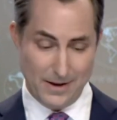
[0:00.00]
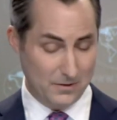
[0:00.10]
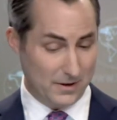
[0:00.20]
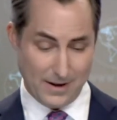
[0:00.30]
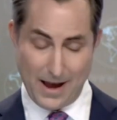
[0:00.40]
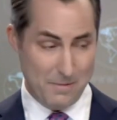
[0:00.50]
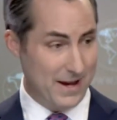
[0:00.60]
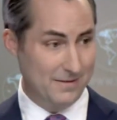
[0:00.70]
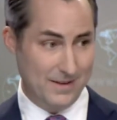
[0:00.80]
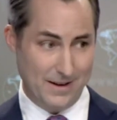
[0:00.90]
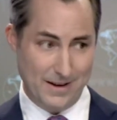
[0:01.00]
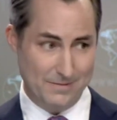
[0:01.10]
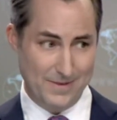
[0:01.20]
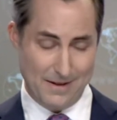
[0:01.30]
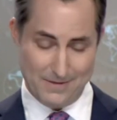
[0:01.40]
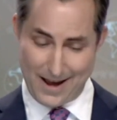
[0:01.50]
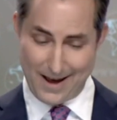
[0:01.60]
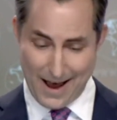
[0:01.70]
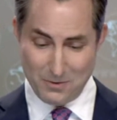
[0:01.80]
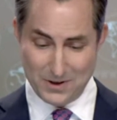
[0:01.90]
Look,
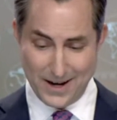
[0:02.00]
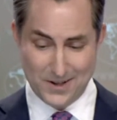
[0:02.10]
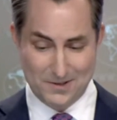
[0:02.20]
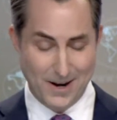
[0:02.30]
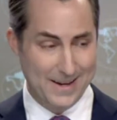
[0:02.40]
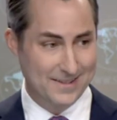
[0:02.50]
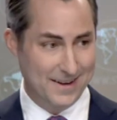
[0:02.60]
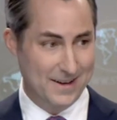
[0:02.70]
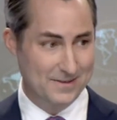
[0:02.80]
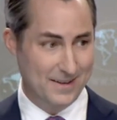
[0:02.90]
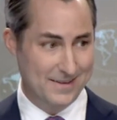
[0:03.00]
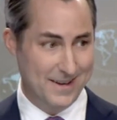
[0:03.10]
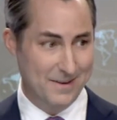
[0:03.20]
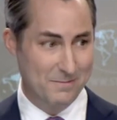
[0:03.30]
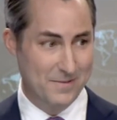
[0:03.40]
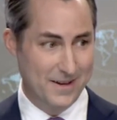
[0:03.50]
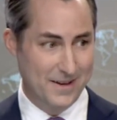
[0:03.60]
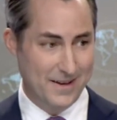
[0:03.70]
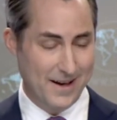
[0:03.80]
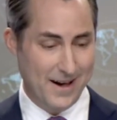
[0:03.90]
I would characterize it as him
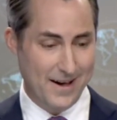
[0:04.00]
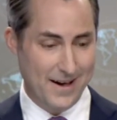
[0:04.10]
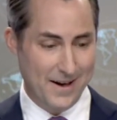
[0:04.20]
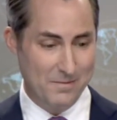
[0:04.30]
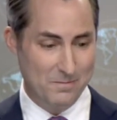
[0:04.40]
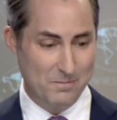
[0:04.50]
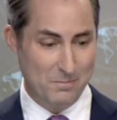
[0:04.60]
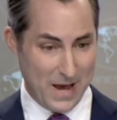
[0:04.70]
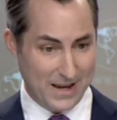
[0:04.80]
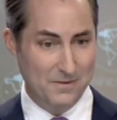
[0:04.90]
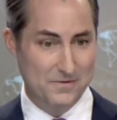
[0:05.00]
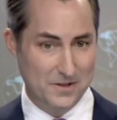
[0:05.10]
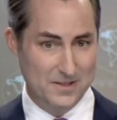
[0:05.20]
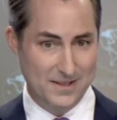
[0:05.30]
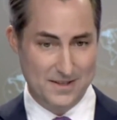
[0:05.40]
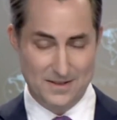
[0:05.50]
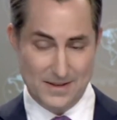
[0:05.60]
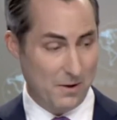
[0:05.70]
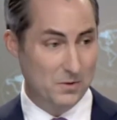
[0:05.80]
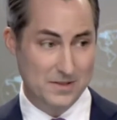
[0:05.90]
begging for assistance.
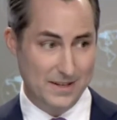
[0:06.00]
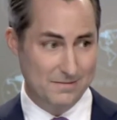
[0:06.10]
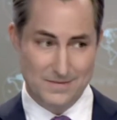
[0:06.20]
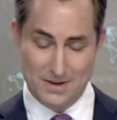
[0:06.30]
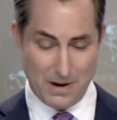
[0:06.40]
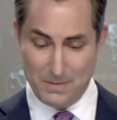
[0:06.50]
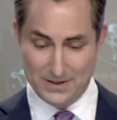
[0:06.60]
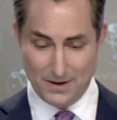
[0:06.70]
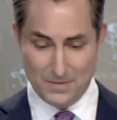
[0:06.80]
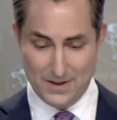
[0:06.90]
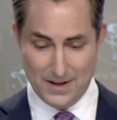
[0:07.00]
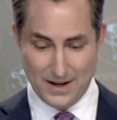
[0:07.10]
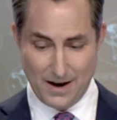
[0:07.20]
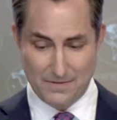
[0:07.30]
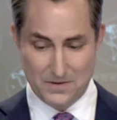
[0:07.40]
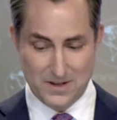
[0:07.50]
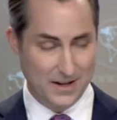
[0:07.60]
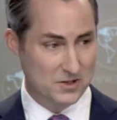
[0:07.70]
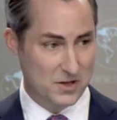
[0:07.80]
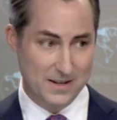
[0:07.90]
Now we'll see. There may be something that he offers in
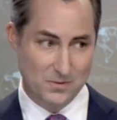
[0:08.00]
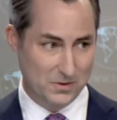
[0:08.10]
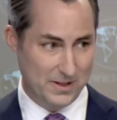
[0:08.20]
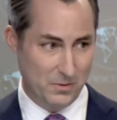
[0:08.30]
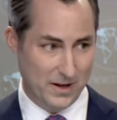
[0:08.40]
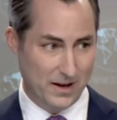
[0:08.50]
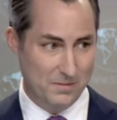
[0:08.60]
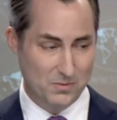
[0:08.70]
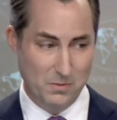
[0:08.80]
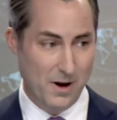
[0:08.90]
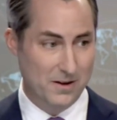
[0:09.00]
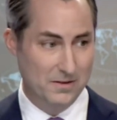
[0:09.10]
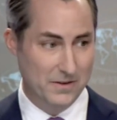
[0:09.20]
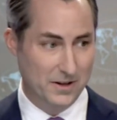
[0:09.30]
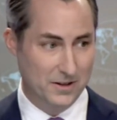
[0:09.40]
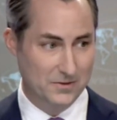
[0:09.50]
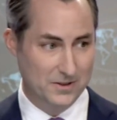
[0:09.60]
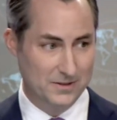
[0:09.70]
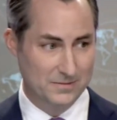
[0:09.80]
exchange. We'll see when it comes. We'll monitor it very closely.